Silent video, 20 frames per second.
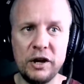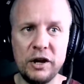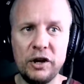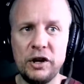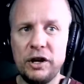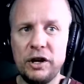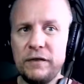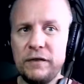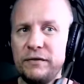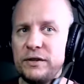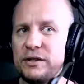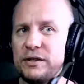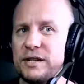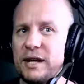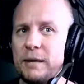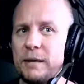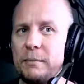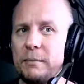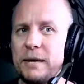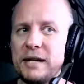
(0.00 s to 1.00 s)
If you
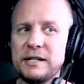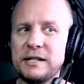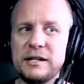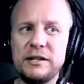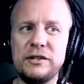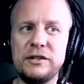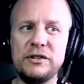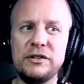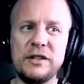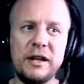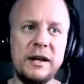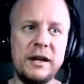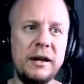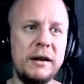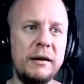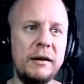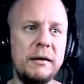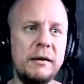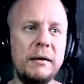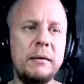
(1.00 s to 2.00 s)
see a message
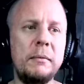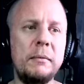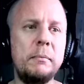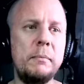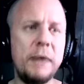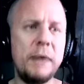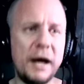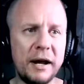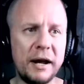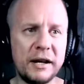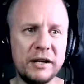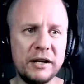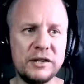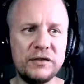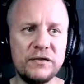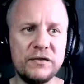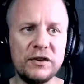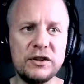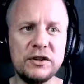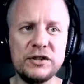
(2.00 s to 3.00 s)
that a package
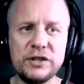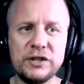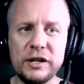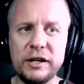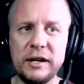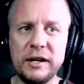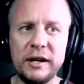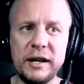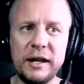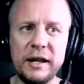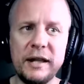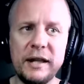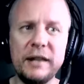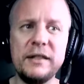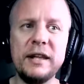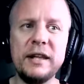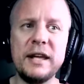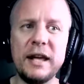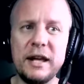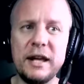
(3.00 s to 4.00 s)
version in
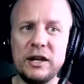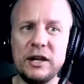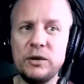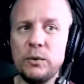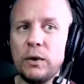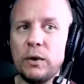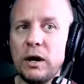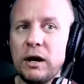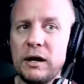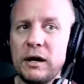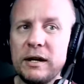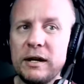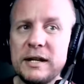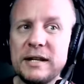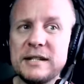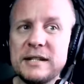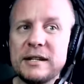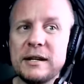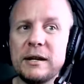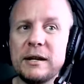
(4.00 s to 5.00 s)
the AUR
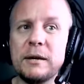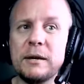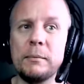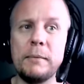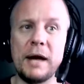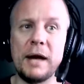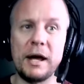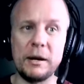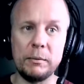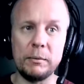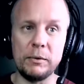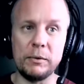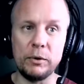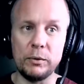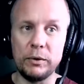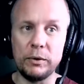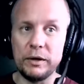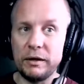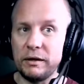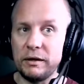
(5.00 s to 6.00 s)
isn't compatible
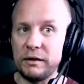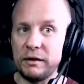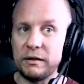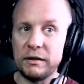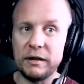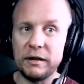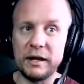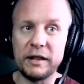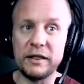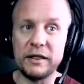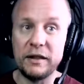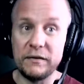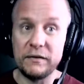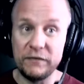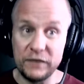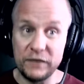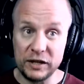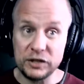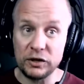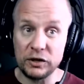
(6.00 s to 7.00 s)
with, like, the
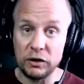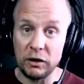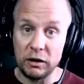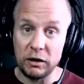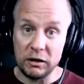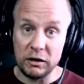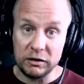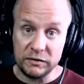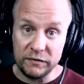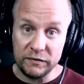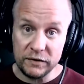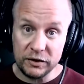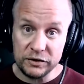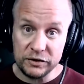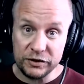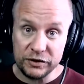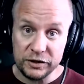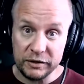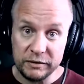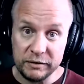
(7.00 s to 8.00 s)
official Arch
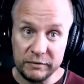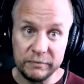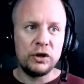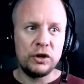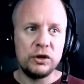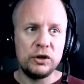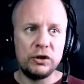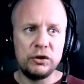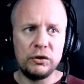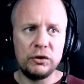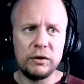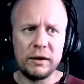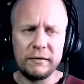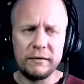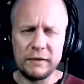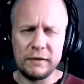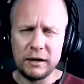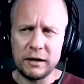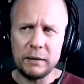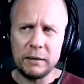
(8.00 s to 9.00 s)
version, you have
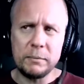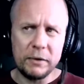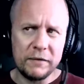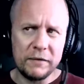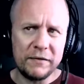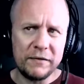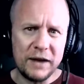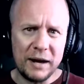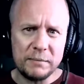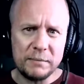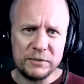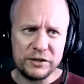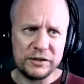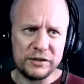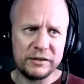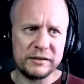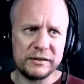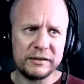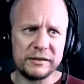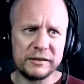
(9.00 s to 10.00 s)
a couple of
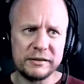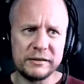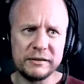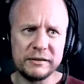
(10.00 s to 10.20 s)
options.